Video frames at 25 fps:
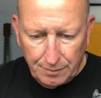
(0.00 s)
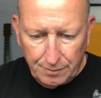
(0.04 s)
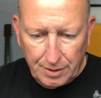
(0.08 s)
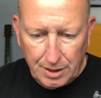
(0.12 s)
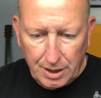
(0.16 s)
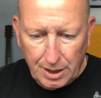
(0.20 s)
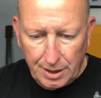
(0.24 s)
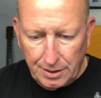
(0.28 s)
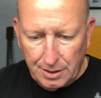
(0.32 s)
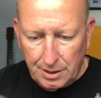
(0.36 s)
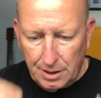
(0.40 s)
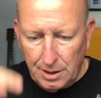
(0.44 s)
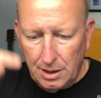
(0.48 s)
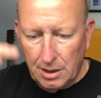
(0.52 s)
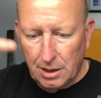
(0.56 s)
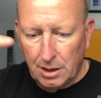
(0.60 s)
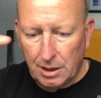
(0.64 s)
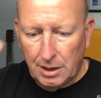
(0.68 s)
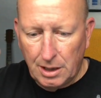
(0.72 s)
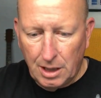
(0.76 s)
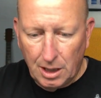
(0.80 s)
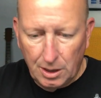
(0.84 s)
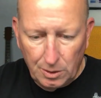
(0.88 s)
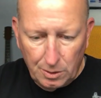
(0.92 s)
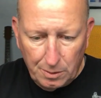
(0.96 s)
got the
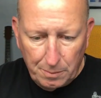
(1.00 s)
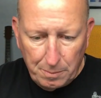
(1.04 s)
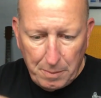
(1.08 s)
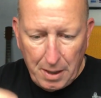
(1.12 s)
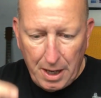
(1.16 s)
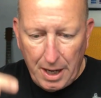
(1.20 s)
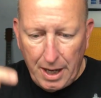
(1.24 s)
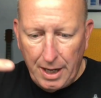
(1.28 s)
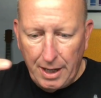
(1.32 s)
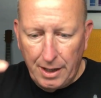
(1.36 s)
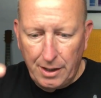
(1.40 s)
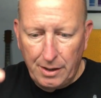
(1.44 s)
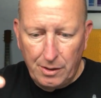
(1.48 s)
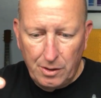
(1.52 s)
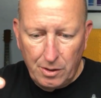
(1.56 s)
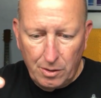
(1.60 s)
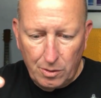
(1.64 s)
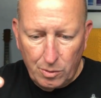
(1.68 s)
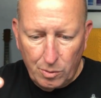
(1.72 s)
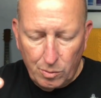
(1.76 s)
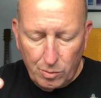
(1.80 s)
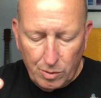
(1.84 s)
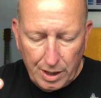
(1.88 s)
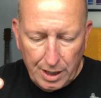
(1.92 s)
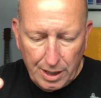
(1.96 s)
colored band
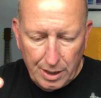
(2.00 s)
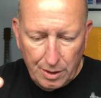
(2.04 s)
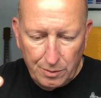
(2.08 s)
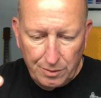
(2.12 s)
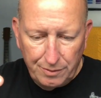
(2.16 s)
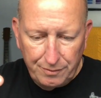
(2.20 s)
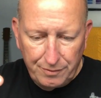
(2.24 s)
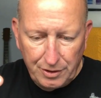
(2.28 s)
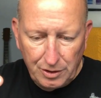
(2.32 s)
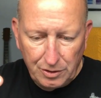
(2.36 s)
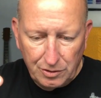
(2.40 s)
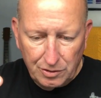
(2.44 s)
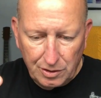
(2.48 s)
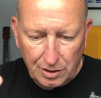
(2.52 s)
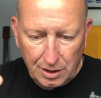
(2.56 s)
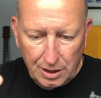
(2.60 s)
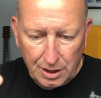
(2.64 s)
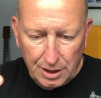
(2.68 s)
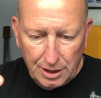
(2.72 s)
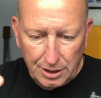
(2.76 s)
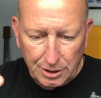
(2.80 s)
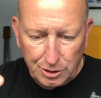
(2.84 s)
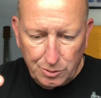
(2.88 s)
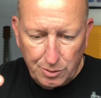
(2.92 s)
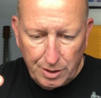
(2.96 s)
around the
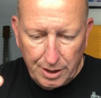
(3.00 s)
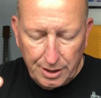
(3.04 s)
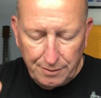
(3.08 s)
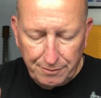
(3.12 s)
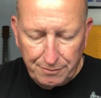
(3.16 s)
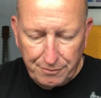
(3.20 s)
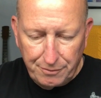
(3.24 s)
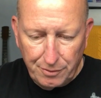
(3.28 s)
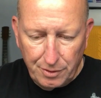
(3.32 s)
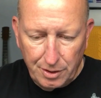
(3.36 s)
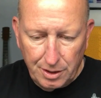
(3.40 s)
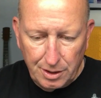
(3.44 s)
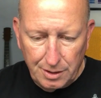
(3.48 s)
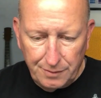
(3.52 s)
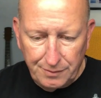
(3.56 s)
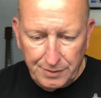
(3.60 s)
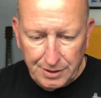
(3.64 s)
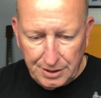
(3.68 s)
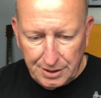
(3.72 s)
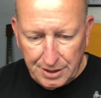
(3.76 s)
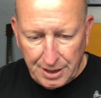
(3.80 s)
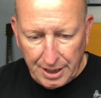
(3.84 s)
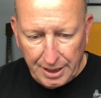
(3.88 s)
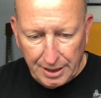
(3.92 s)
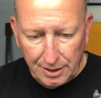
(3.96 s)
fuselage right in front of the
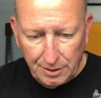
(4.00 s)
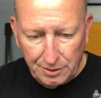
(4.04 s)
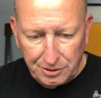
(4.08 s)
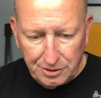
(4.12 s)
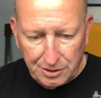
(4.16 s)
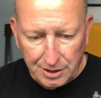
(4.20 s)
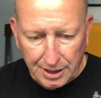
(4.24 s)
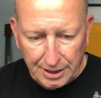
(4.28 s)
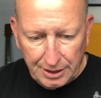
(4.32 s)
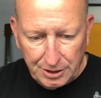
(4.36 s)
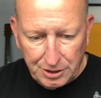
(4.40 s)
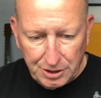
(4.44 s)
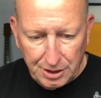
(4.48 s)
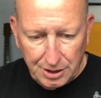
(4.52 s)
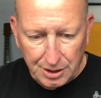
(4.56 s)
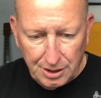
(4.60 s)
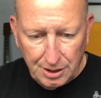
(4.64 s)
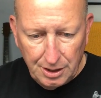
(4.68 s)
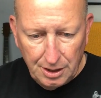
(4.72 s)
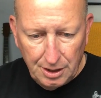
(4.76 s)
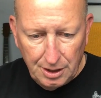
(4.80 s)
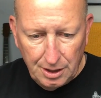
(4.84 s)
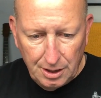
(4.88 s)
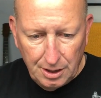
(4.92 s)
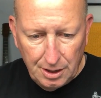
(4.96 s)
tail
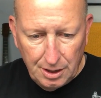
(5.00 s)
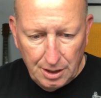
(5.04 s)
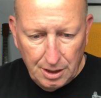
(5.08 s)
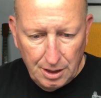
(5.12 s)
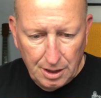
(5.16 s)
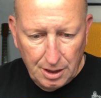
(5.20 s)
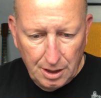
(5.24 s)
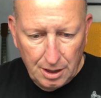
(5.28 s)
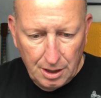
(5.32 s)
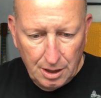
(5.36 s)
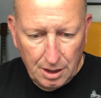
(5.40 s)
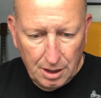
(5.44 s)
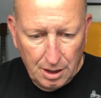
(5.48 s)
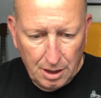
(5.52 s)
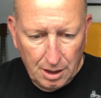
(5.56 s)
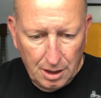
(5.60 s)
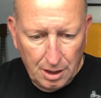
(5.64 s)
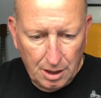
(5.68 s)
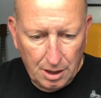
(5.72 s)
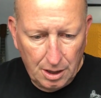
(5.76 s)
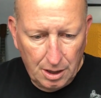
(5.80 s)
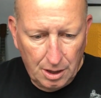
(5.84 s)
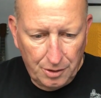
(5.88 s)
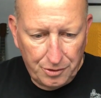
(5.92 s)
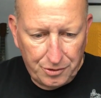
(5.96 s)
section.
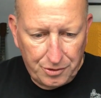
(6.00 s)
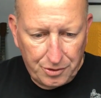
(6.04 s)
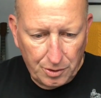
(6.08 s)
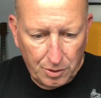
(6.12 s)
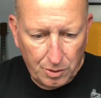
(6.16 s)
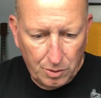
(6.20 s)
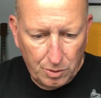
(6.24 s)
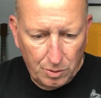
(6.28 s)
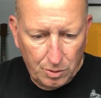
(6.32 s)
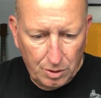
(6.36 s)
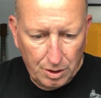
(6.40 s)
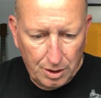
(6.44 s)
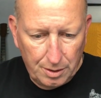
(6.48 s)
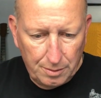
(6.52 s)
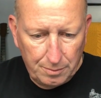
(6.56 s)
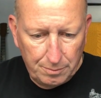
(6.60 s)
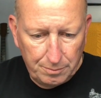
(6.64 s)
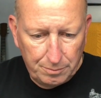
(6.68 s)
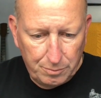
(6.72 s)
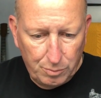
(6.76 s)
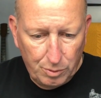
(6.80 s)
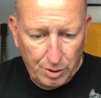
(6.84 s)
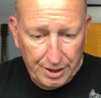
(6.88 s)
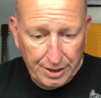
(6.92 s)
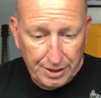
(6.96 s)
So I'm
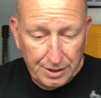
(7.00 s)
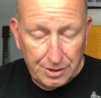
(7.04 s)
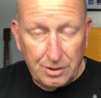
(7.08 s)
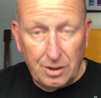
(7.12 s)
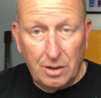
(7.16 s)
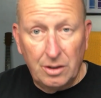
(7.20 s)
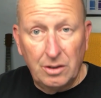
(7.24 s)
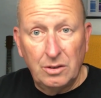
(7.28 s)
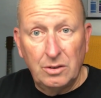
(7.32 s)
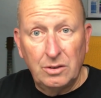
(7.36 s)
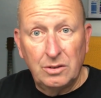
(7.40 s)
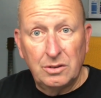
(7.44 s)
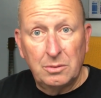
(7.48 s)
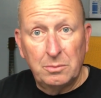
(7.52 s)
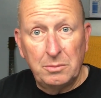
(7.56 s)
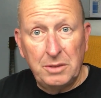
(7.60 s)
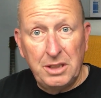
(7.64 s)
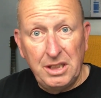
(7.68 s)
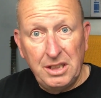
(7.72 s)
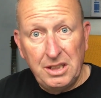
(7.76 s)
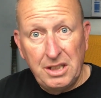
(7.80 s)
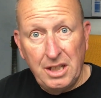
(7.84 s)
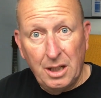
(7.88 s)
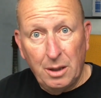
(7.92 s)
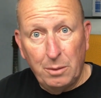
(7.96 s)
ready to start doing some
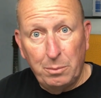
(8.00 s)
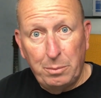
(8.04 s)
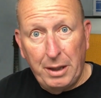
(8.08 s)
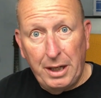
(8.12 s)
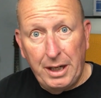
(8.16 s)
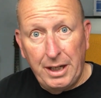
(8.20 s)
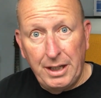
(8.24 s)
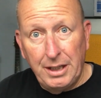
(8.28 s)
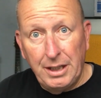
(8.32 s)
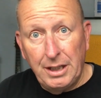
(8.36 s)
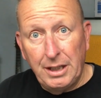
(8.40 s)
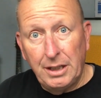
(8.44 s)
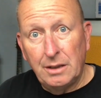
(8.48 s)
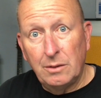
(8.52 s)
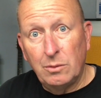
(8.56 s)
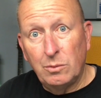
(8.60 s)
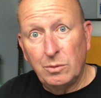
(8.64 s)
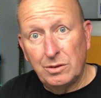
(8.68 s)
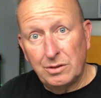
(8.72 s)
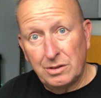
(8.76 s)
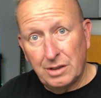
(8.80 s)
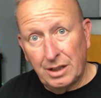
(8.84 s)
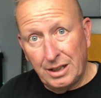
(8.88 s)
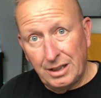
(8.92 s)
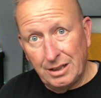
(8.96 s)
detail painting.
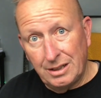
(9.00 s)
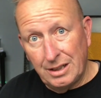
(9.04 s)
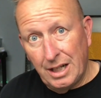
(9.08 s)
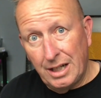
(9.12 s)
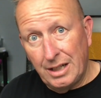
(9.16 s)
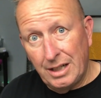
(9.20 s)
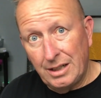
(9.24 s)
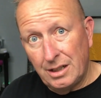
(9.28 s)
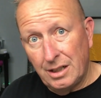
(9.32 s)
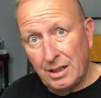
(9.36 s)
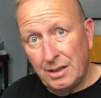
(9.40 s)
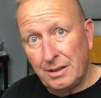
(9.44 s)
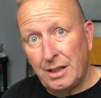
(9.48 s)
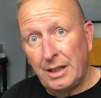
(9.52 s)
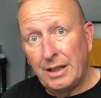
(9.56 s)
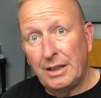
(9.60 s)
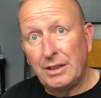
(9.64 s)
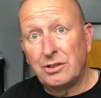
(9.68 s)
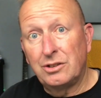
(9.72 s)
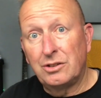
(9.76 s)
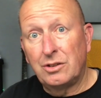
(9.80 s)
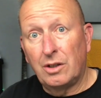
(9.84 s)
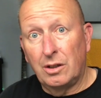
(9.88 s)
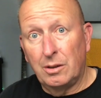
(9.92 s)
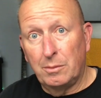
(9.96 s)
Once I get that done, then I can
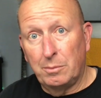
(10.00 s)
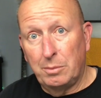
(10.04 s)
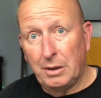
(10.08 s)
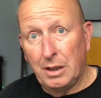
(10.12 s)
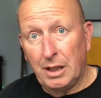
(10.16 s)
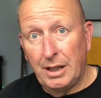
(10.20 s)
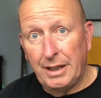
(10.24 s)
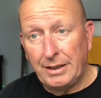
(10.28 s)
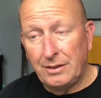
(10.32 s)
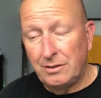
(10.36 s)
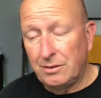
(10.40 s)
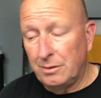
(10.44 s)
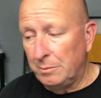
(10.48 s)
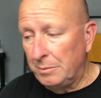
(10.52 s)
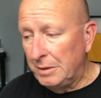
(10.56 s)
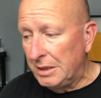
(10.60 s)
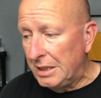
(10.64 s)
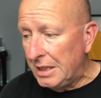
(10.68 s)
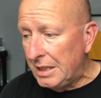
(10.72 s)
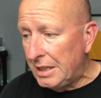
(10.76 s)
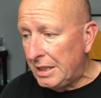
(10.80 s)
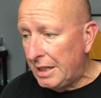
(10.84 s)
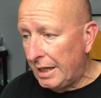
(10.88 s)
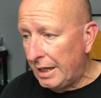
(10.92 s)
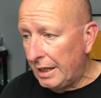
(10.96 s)
start applying some
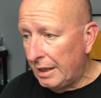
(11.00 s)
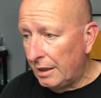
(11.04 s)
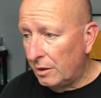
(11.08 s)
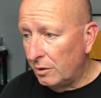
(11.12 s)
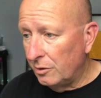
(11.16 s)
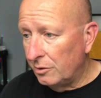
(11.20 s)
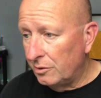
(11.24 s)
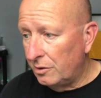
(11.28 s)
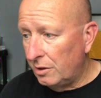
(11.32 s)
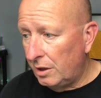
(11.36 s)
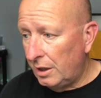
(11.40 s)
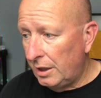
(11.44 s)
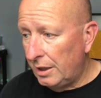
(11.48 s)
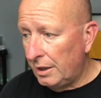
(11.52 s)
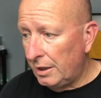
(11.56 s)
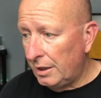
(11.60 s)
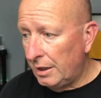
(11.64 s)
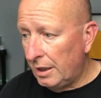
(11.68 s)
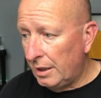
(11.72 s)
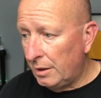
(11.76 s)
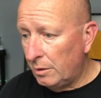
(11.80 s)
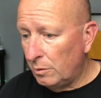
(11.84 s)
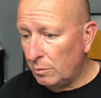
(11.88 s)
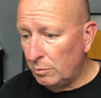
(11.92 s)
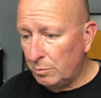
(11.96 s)
decals, and
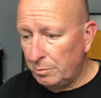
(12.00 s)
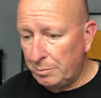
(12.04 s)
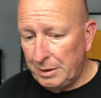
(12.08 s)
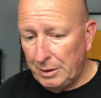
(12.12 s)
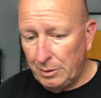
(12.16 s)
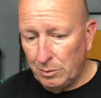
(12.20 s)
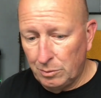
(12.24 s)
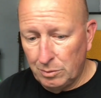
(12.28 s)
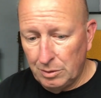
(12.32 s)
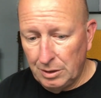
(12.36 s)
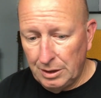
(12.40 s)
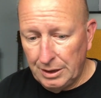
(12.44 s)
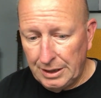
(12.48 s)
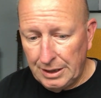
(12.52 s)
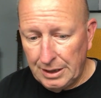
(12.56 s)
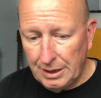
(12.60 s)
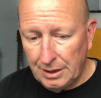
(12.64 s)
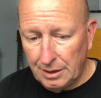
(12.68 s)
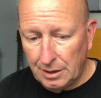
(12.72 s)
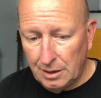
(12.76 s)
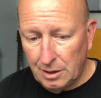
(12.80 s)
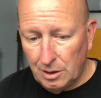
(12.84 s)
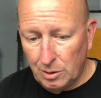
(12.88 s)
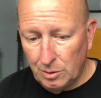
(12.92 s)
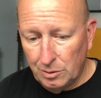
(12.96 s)
that'll be really getting
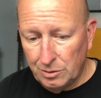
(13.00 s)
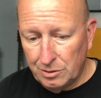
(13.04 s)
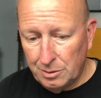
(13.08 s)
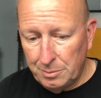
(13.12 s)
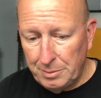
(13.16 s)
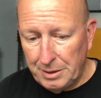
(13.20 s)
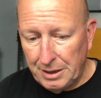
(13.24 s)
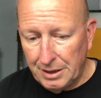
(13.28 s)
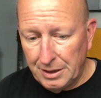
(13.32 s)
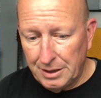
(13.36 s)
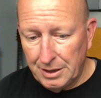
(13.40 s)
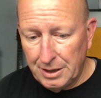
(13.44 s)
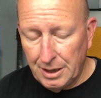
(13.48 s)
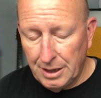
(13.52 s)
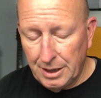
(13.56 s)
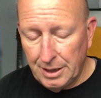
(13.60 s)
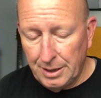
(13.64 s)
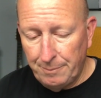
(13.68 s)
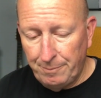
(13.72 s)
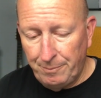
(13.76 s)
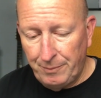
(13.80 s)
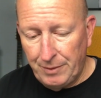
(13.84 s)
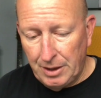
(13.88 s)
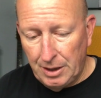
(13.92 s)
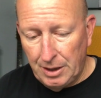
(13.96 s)
close to being done.